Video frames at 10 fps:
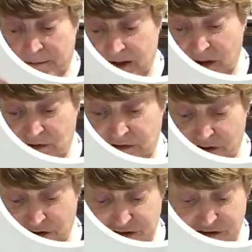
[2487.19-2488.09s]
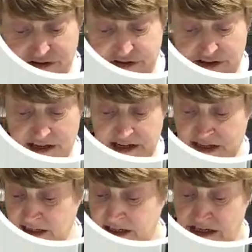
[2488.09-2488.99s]
Okay, we've got the dot on here.
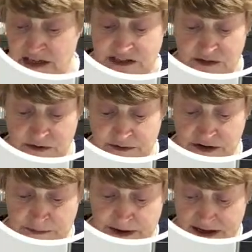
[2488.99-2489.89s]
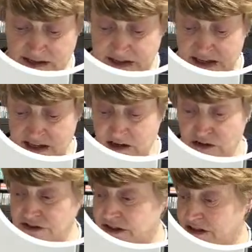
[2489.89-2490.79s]
So I'm going to place the
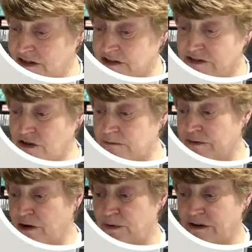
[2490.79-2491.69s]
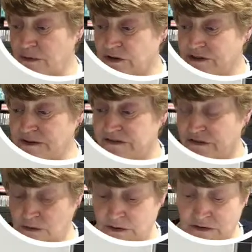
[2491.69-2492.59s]
Tombow where it was
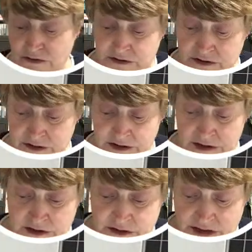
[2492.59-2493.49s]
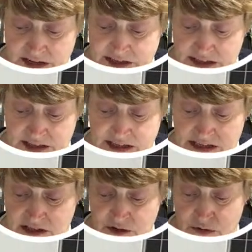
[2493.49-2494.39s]
before. So that's in this
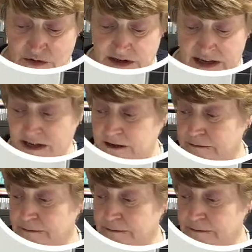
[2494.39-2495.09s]
little corner here.